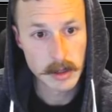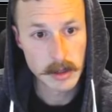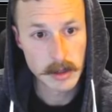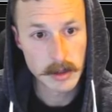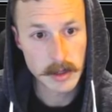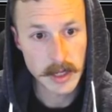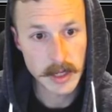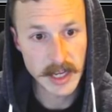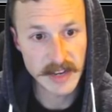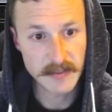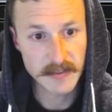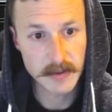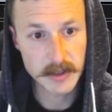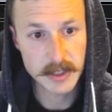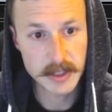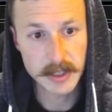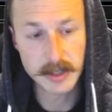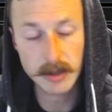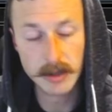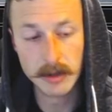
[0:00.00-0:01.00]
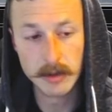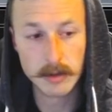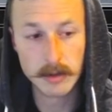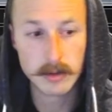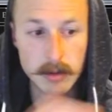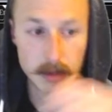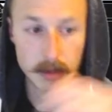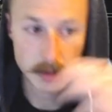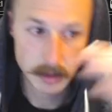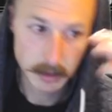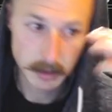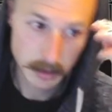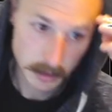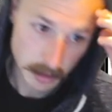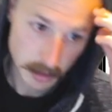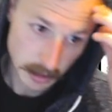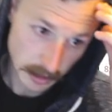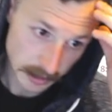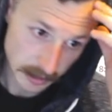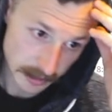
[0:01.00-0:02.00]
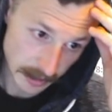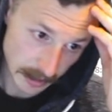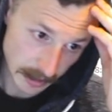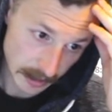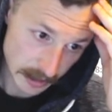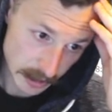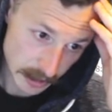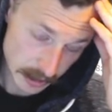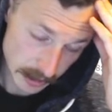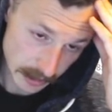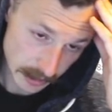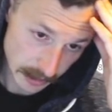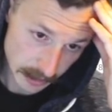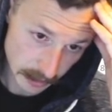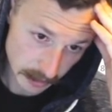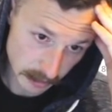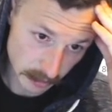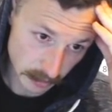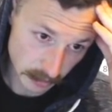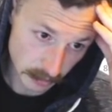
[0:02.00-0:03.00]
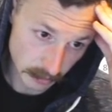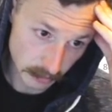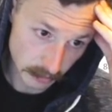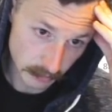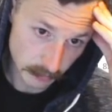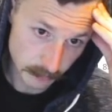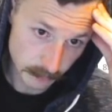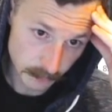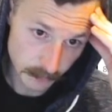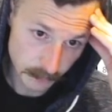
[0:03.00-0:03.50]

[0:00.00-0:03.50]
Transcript: hit for 2, and then I just get to go.